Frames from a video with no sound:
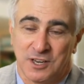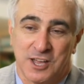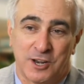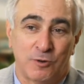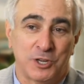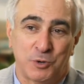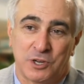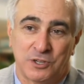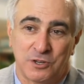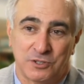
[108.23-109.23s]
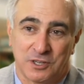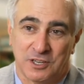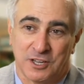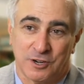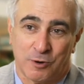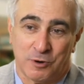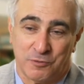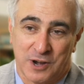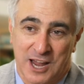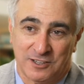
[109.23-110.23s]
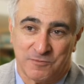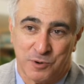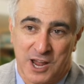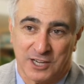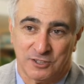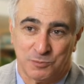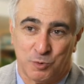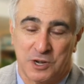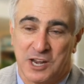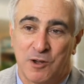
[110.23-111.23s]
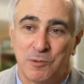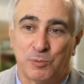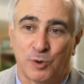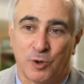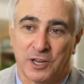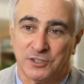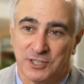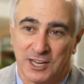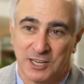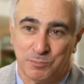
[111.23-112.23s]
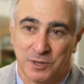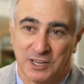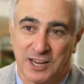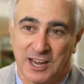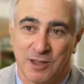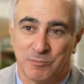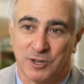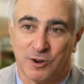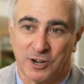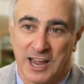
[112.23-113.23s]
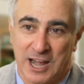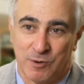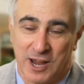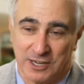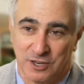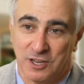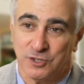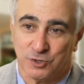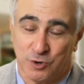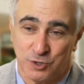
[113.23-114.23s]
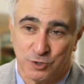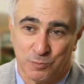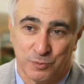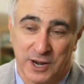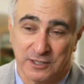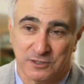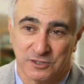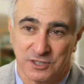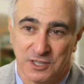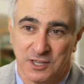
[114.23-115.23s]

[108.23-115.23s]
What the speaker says: Not only do we use it in our refractive practice, but we now employ a second Pentacam in our cataract surgical practice.